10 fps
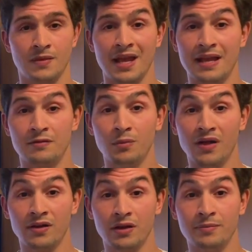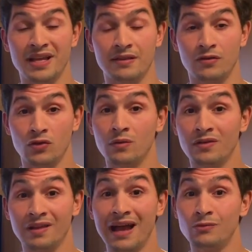His mother committed
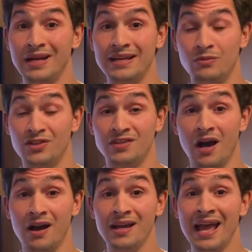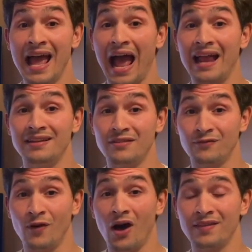suicide when he was young, and his
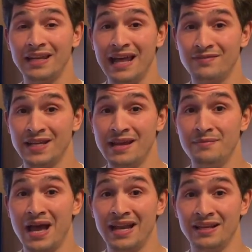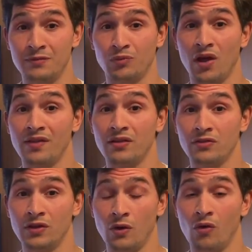father left him and his brother
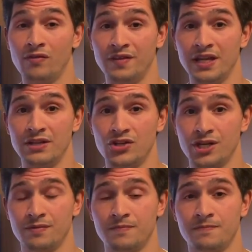to the orphanage.